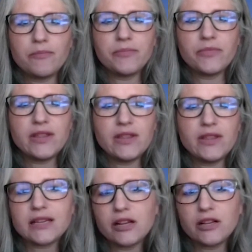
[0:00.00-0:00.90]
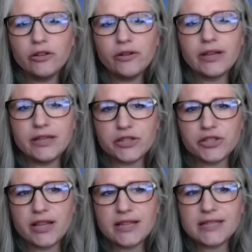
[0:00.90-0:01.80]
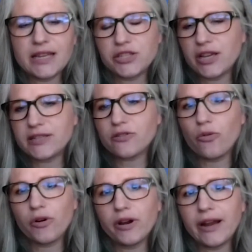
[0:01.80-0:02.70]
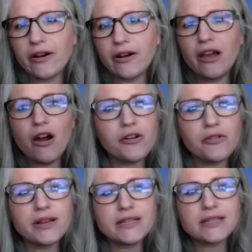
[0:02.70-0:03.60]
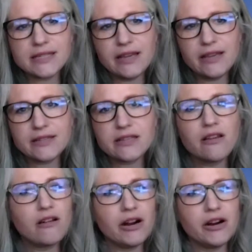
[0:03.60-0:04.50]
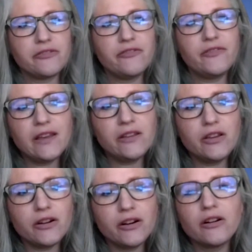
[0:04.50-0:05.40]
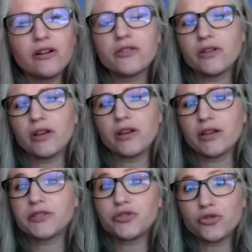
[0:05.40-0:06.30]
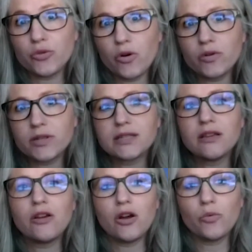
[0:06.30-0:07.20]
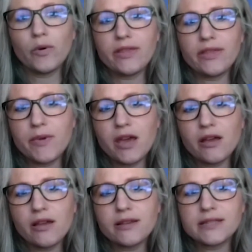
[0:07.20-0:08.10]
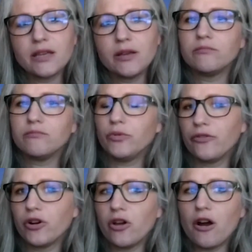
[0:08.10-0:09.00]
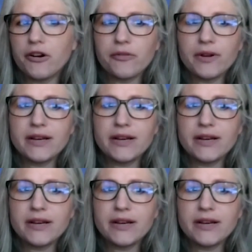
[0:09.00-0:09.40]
These can include conditions such as coronary artery disease, heart failure, strokes, arrhythmias, peripheral artery